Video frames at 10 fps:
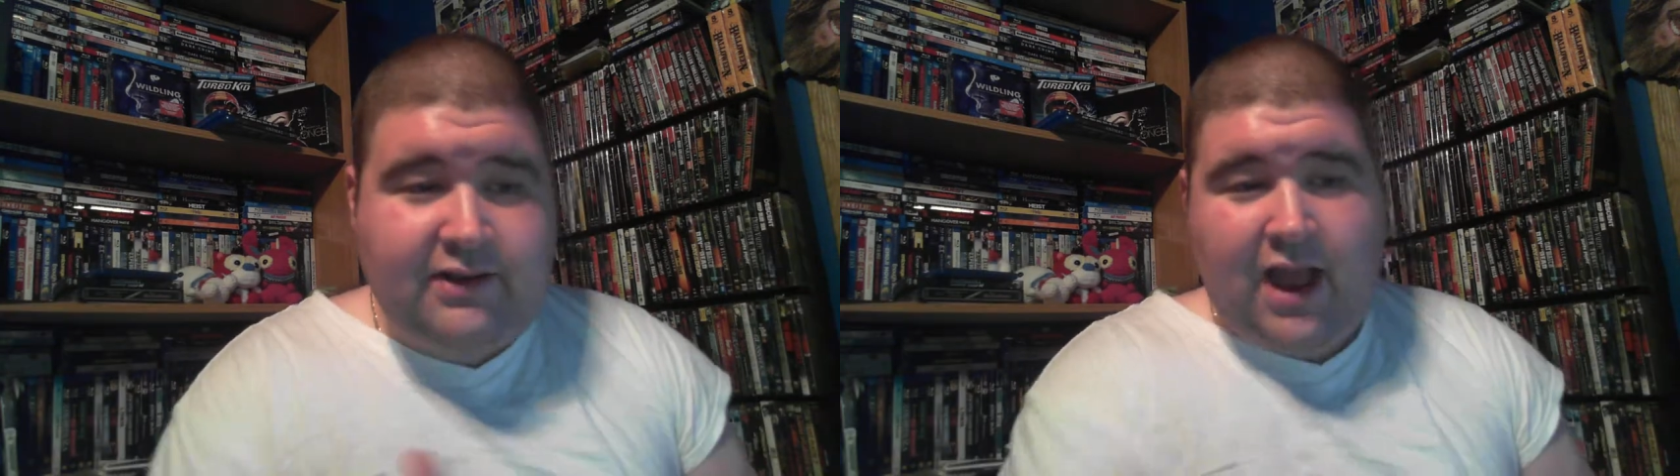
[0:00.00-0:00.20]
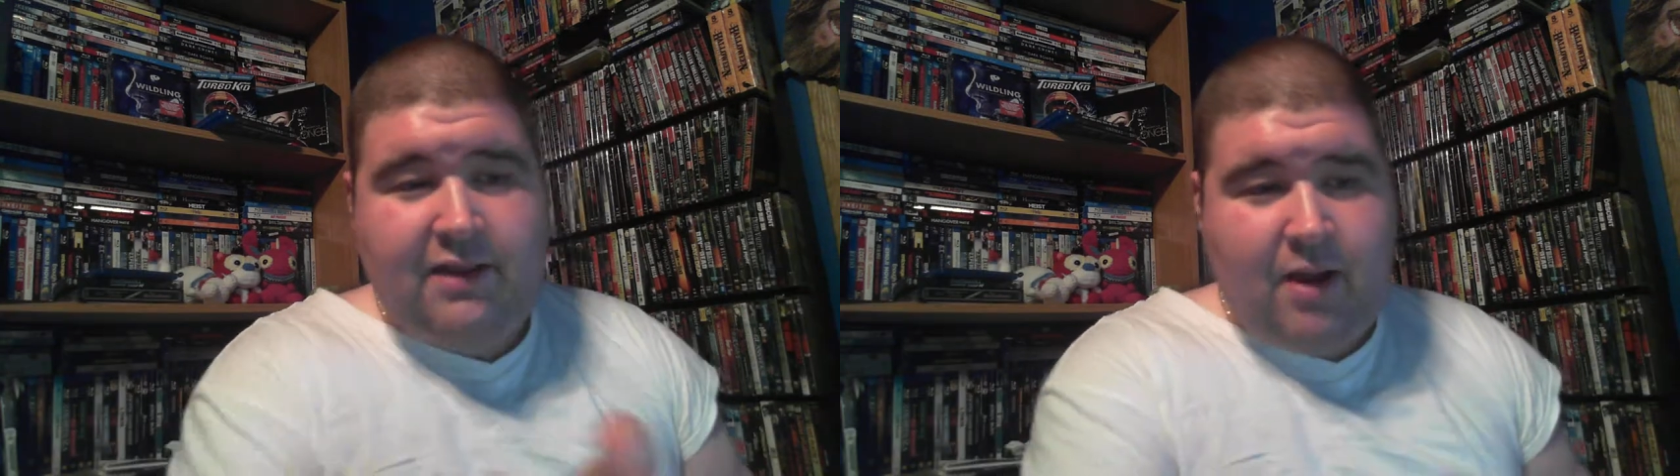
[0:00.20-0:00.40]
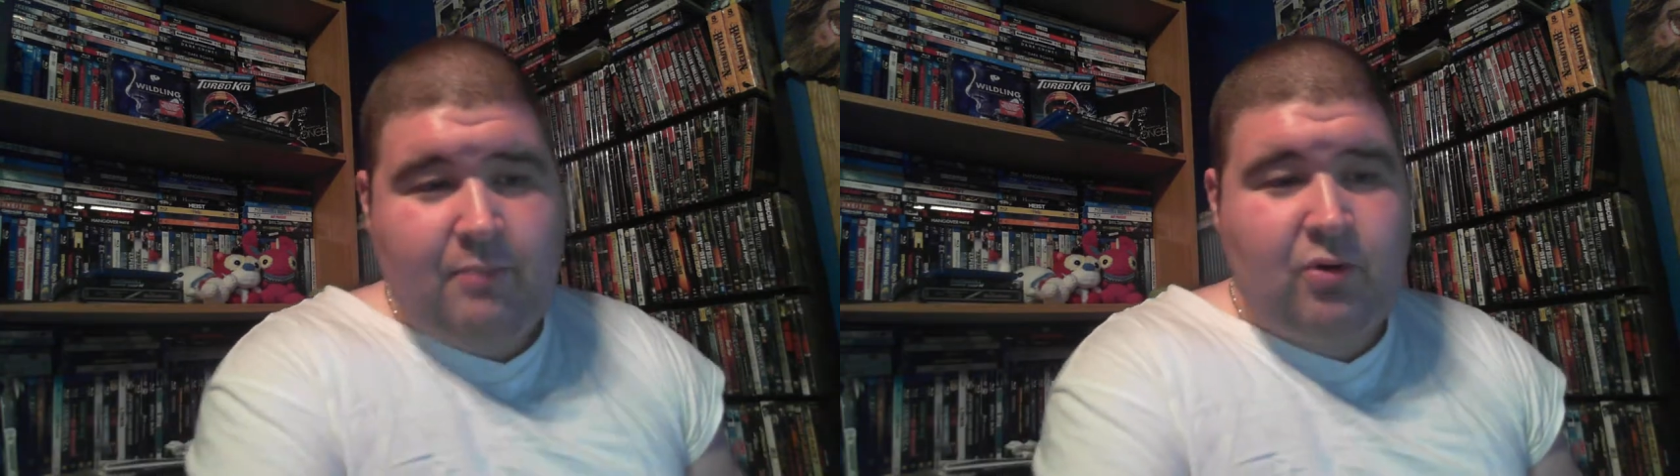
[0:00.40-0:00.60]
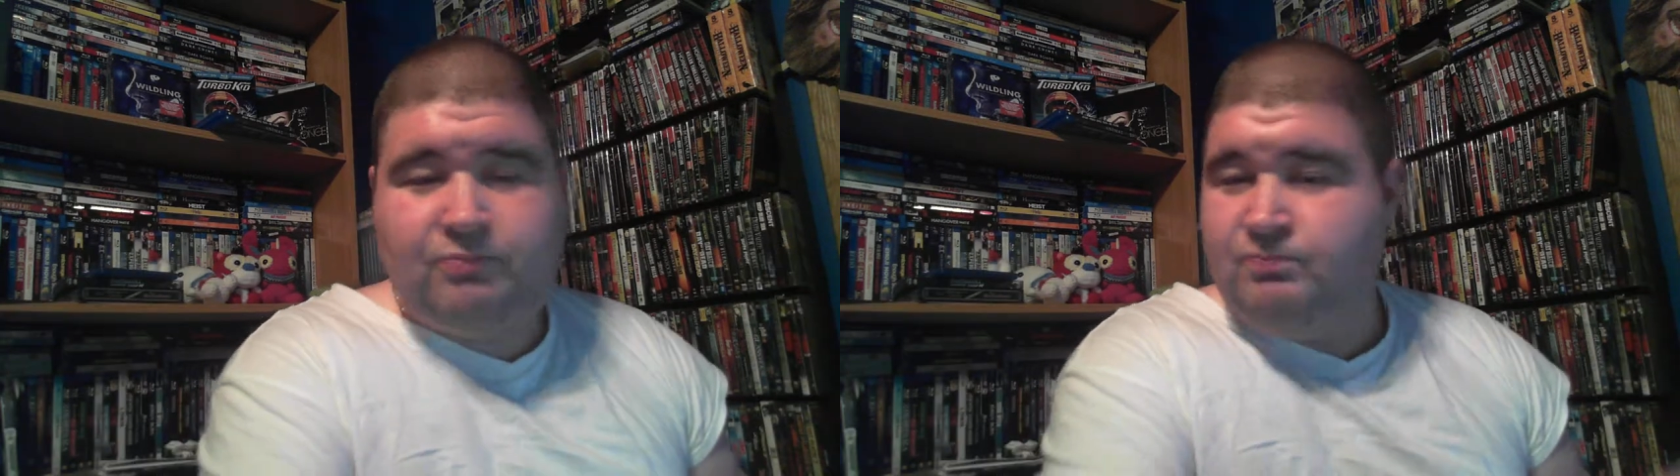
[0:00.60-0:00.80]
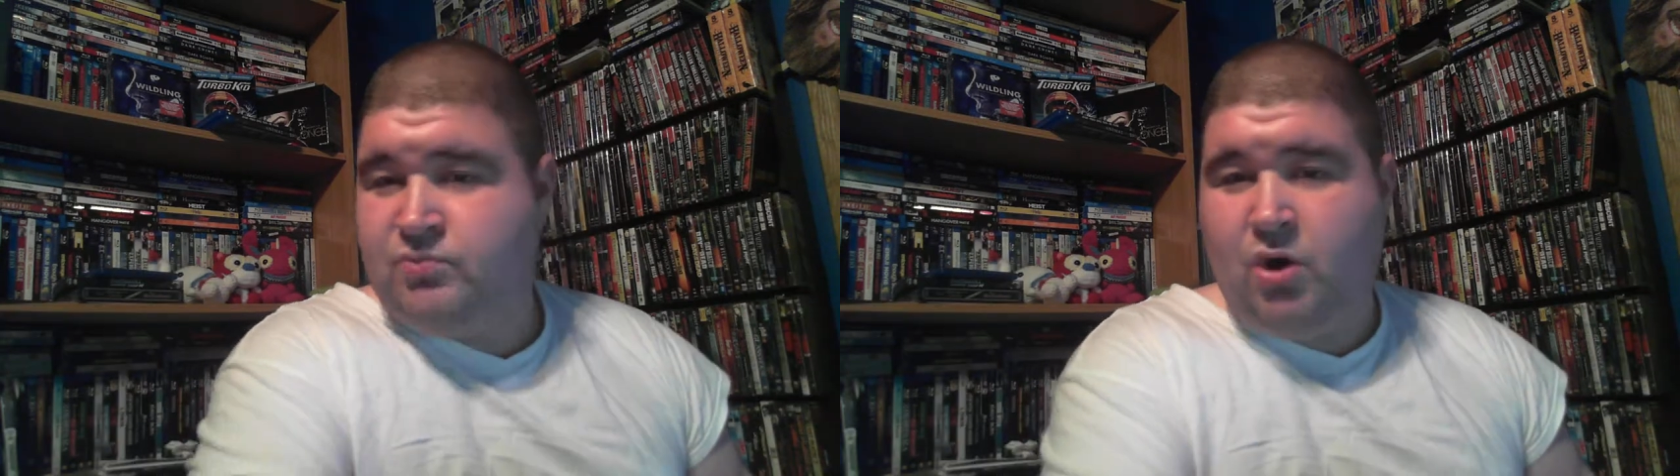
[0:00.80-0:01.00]

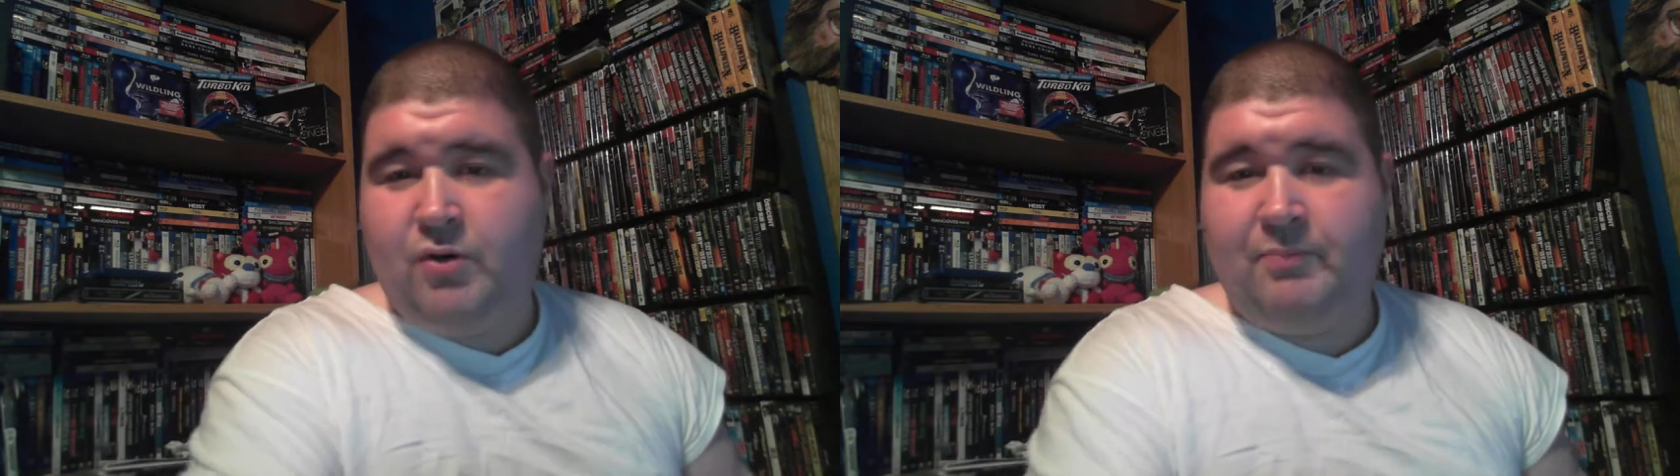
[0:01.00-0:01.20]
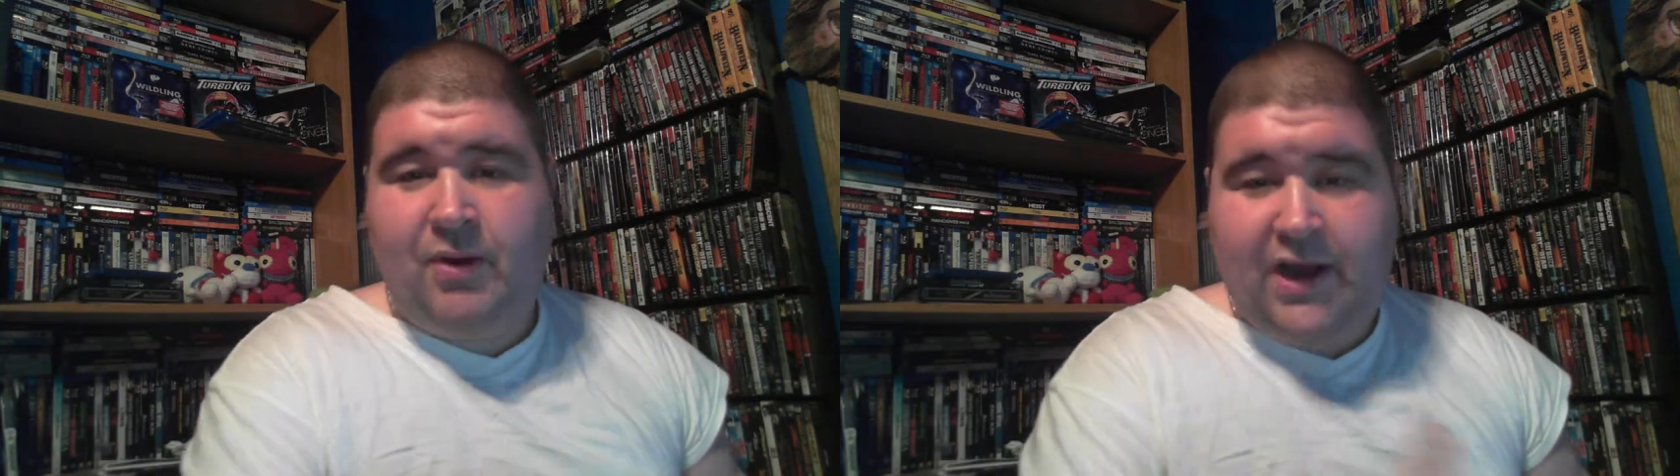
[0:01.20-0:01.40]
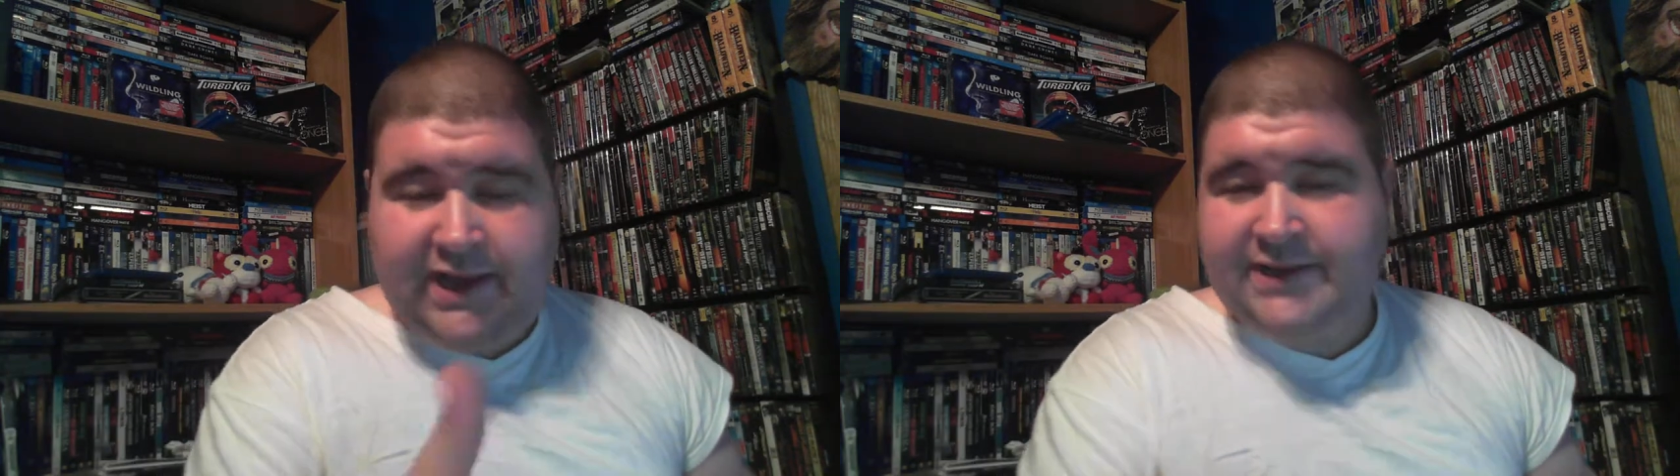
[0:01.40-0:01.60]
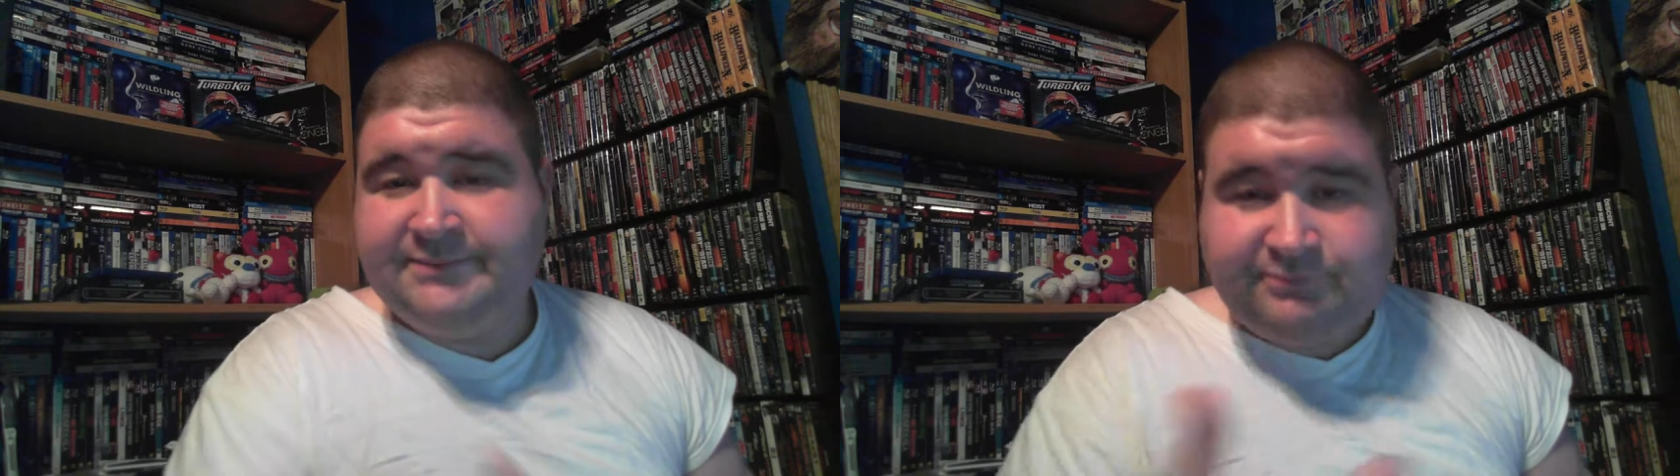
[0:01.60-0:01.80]
I'm going by